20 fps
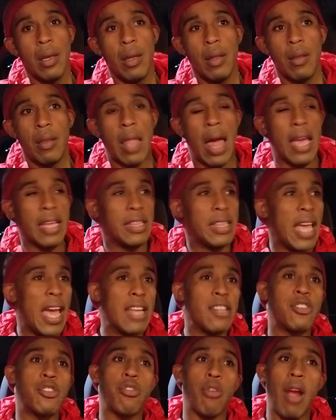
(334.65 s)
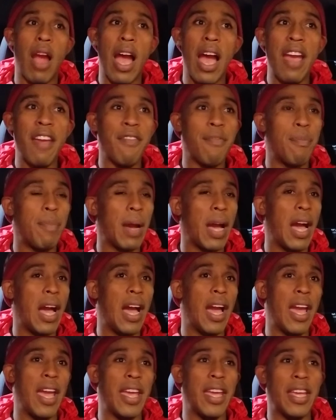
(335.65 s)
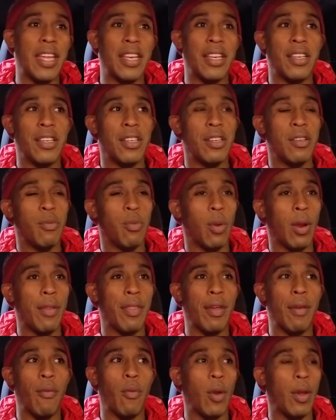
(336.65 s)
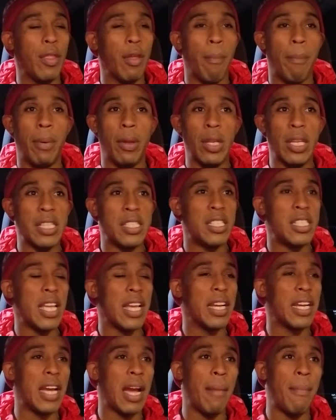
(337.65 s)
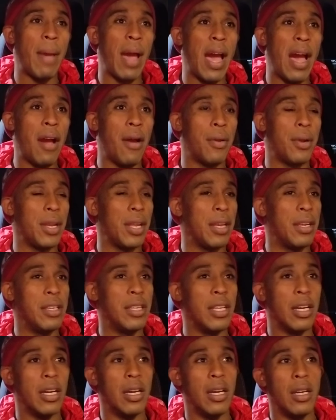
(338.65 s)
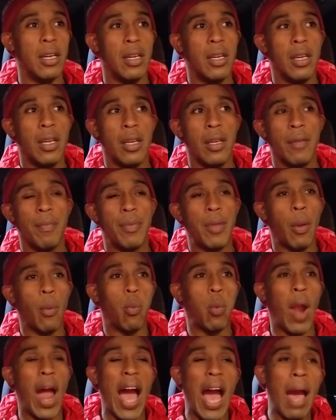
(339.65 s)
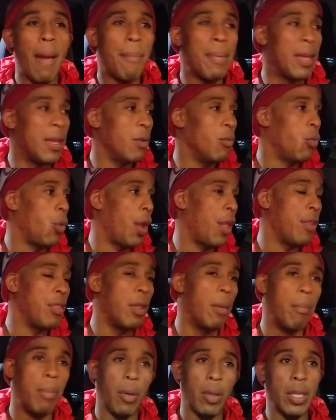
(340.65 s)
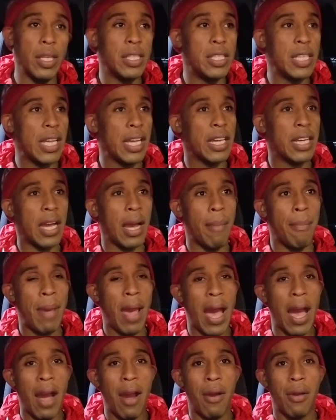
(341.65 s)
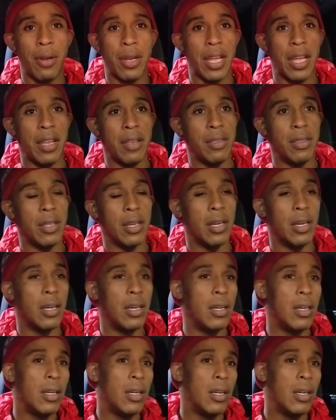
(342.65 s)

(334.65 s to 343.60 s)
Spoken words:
that drive-by, and where the bullets didn't come out, and the robbing when the bullet didn't come out, and the